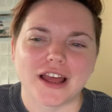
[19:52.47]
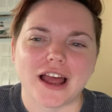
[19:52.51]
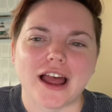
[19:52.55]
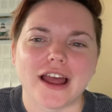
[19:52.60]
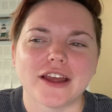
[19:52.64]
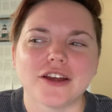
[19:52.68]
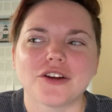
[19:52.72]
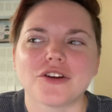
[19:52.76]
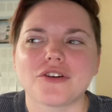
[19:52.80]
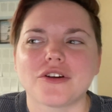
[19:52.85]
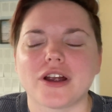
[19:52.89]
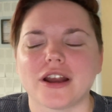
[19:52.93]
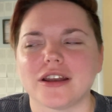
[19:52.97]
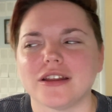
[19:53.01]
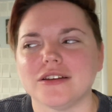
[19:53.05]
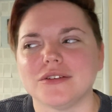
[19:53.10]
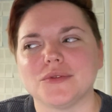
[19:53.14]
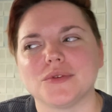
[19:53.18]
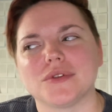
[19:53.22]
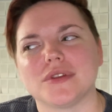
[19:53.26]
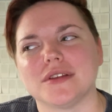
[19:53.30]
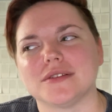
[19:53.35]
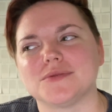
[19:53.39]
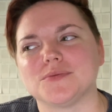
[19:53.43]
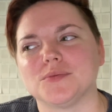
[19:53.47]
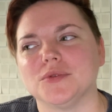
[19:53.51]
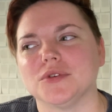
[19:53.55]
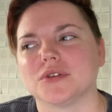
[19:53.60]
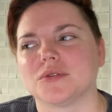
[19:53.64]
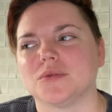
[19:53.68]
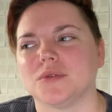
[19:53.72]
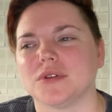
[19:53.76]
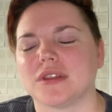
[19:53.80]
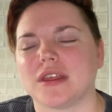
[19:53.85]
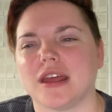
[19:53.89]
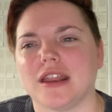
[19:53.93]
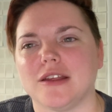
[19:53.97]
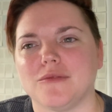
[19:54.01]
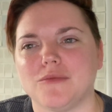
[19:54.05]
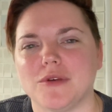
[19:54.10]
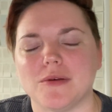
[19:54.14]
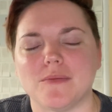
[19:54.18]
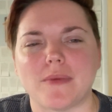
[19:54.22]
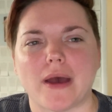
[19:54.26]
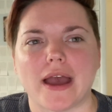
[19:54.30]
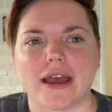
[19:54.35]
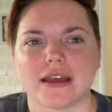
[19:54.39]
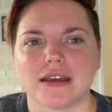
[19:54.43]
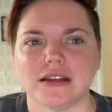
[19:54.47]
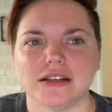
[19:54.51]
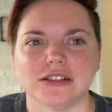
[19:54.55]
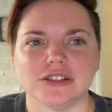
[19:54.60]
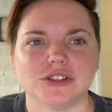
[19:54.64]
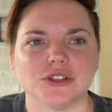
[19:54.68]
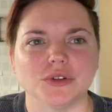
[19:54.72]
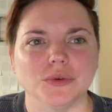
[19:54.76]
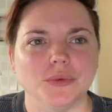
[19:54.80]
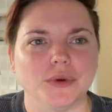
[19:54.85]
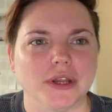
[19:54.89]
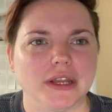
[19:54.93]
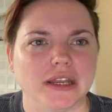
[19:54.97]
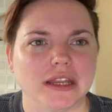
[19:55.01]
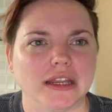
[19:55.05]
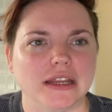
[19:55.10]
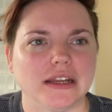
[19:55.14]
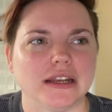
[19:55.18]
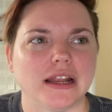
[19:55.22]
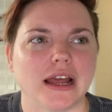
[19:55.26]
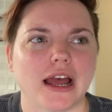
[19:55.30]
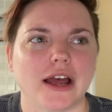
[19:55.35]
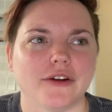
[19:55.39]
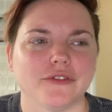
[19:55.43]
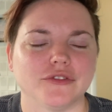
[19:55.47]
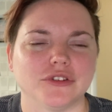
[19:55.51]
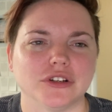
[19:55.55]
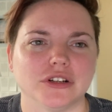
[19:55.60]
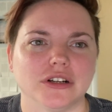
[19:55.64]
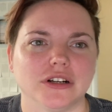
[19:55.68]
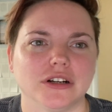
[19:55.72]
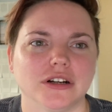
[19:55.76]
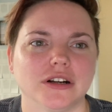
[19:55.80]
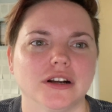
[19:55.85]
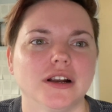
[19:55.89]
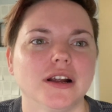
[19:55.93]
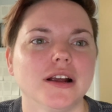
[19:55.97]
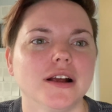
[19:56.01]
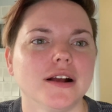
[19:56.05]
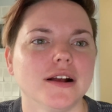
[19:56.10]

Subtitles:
I credit this book with getting me back into reading after